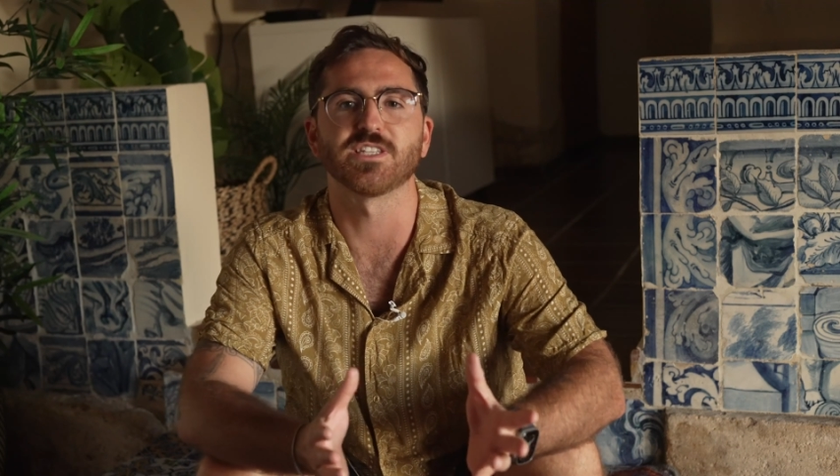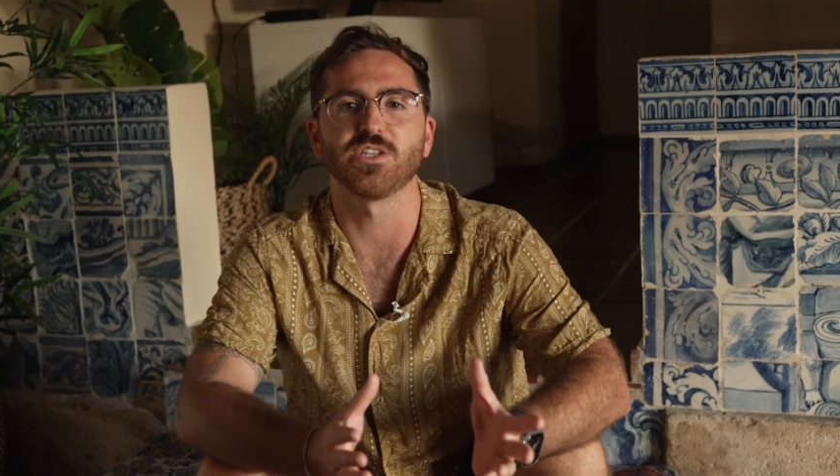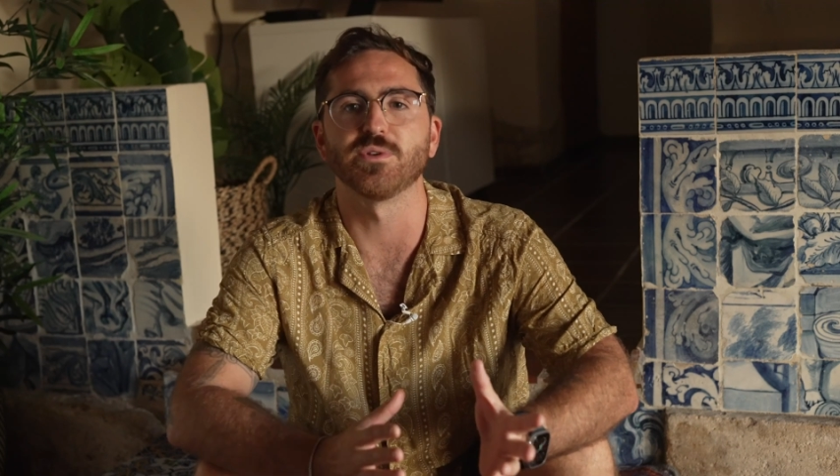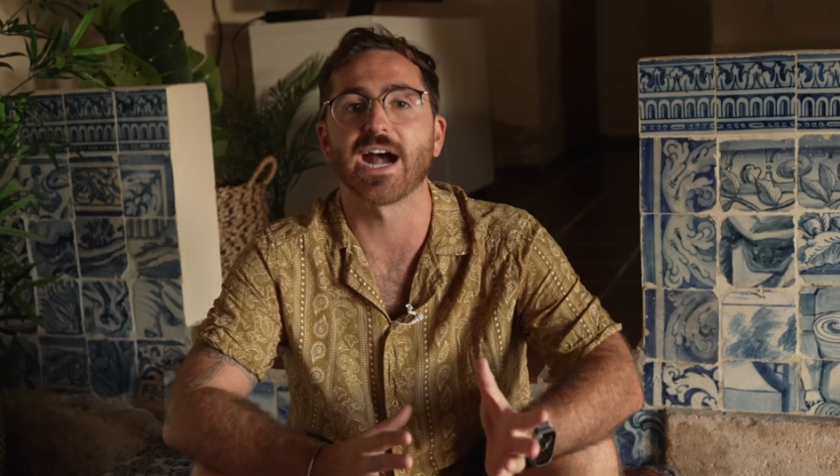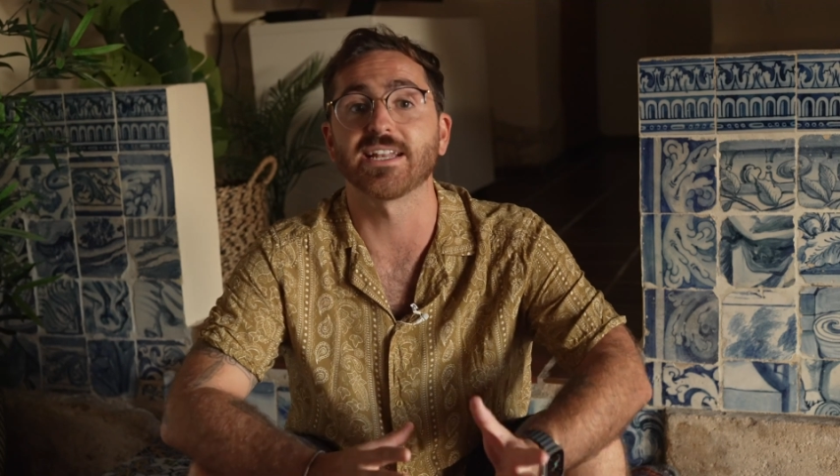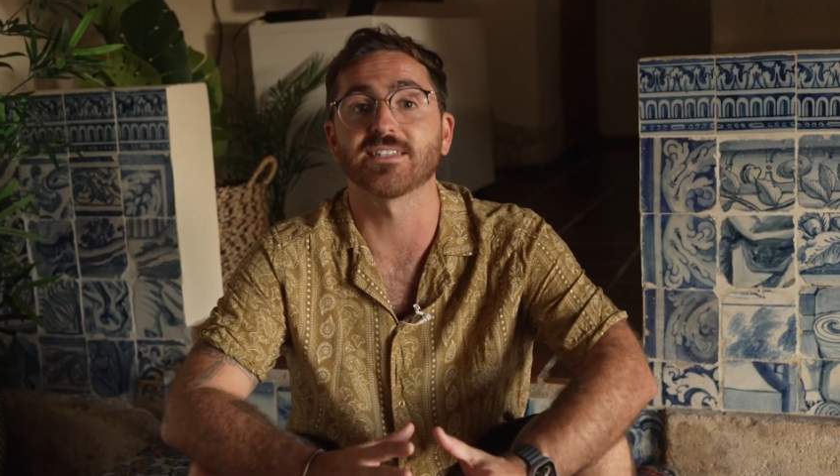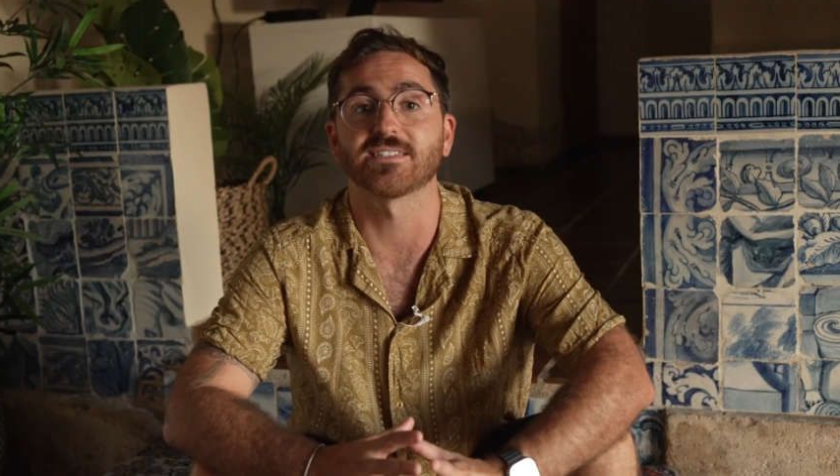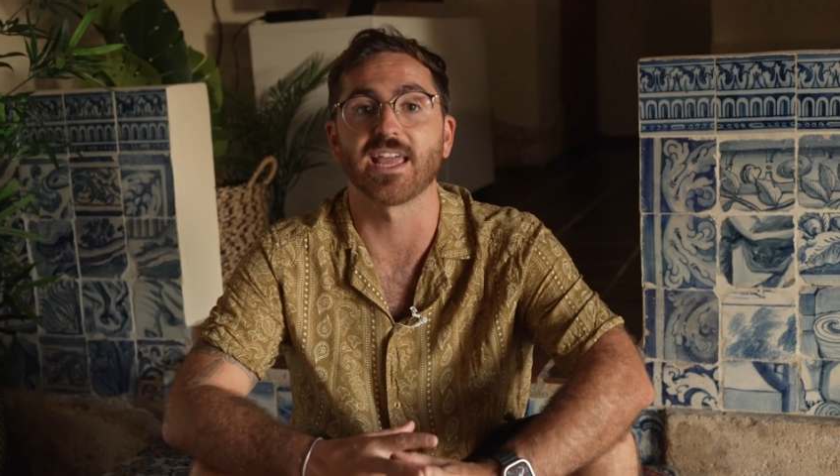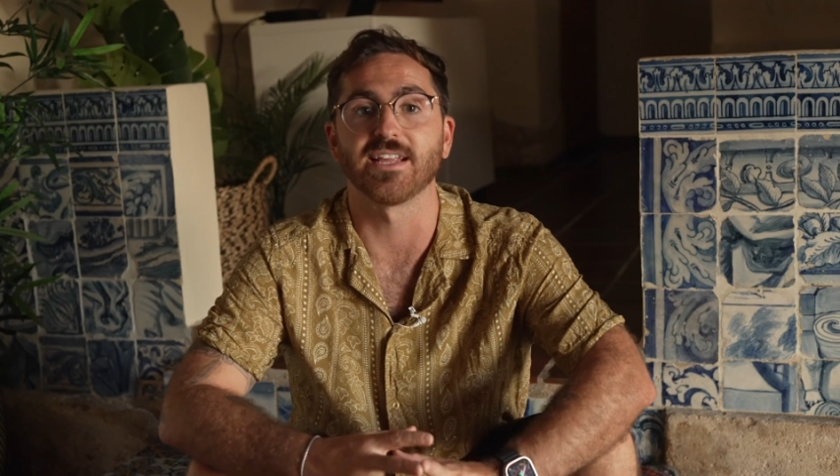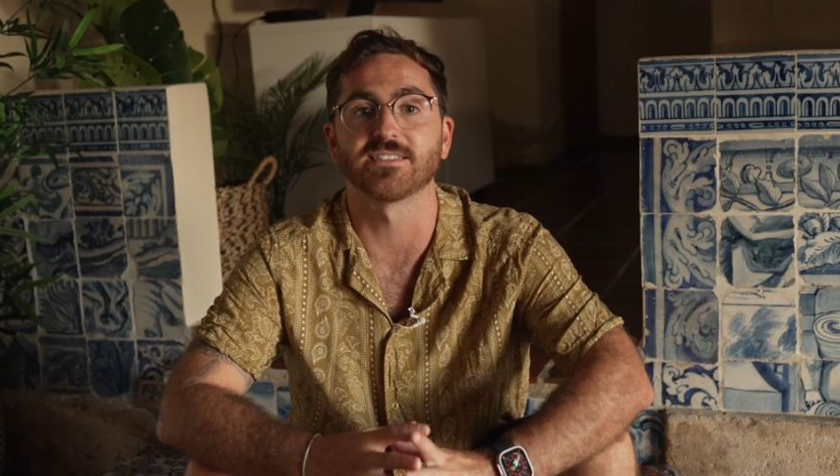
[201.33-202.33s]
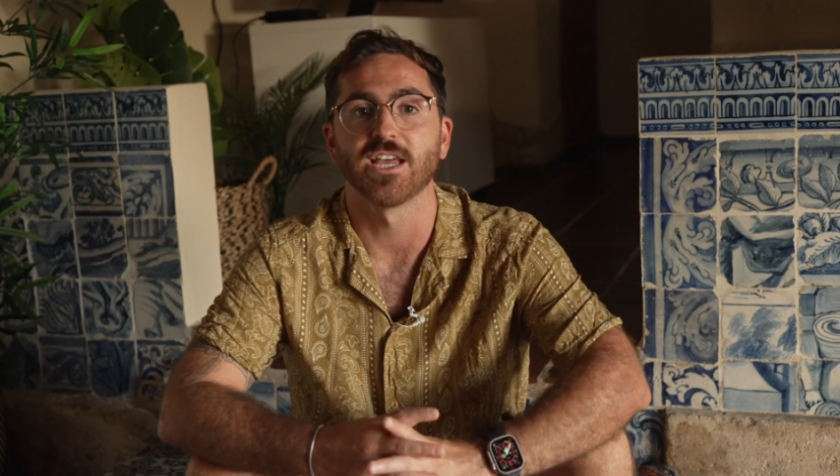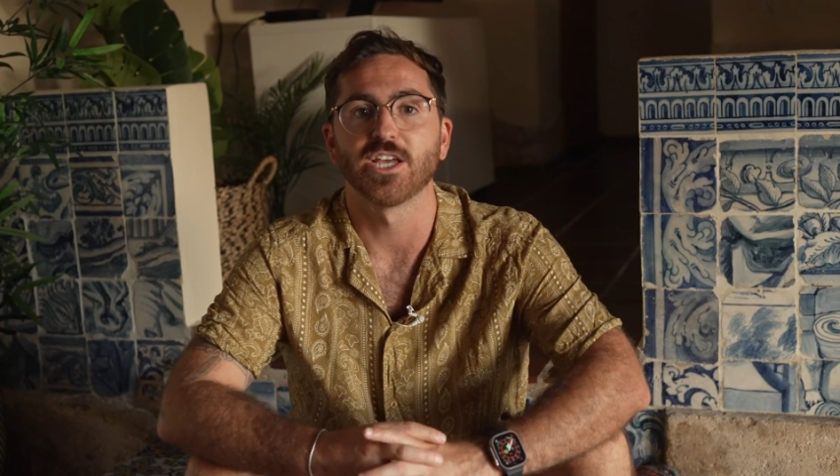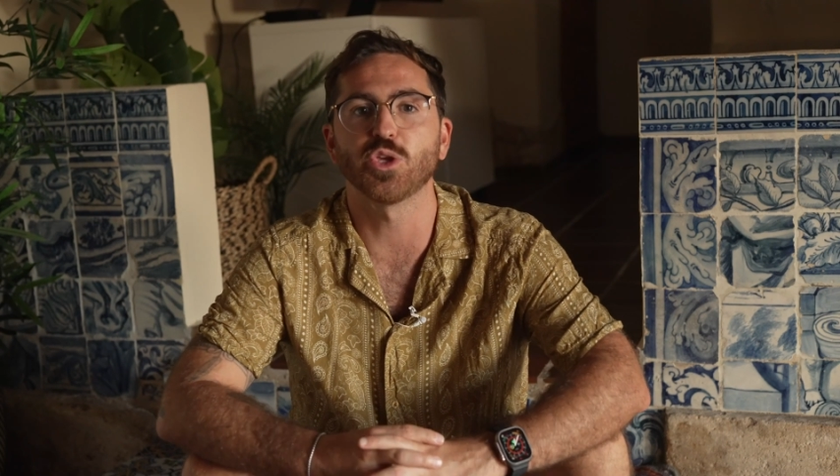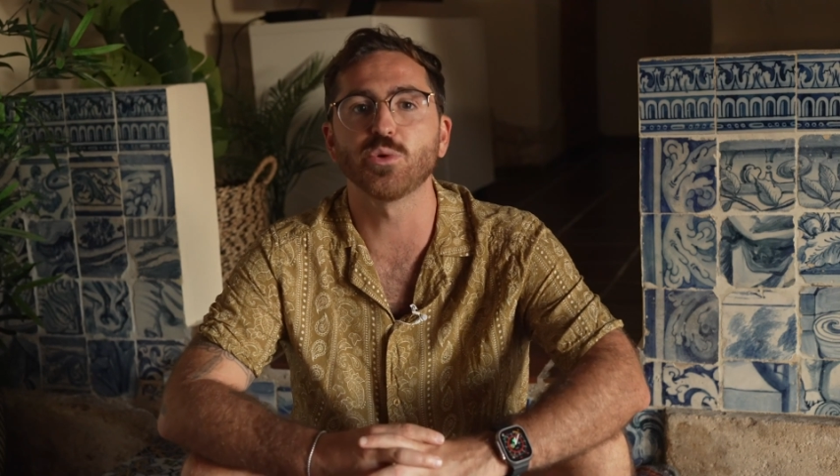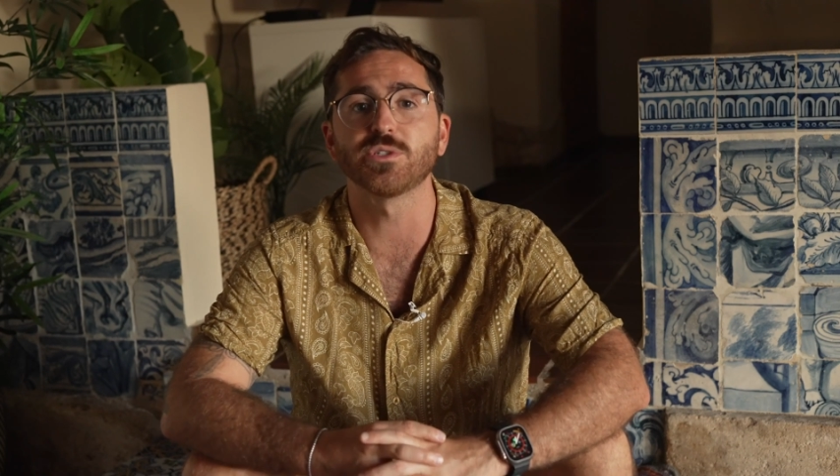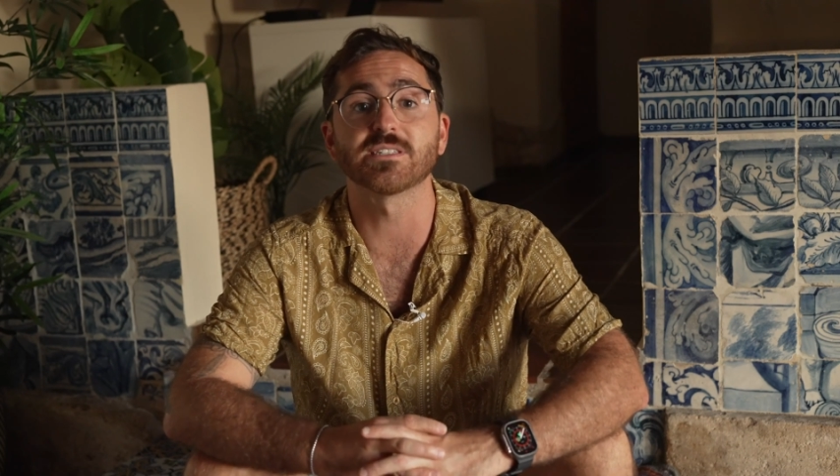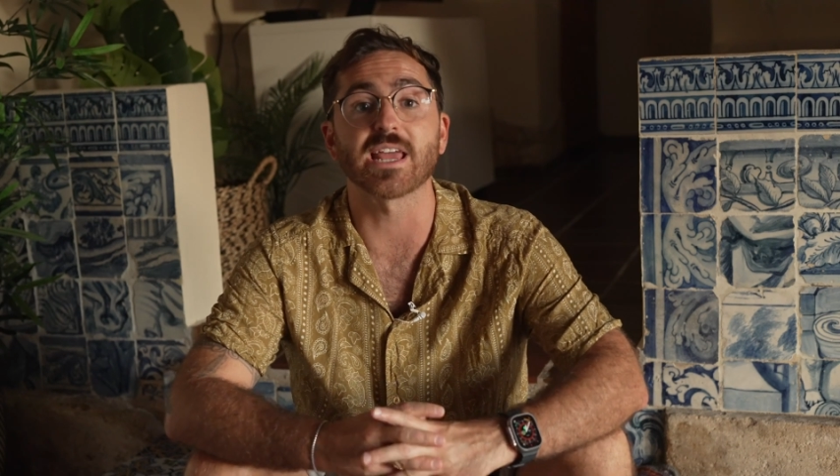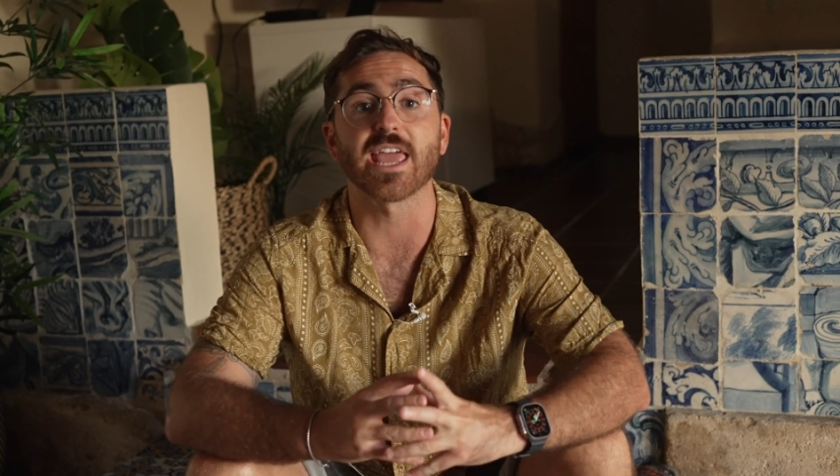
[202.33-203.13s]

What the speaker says: the United States uses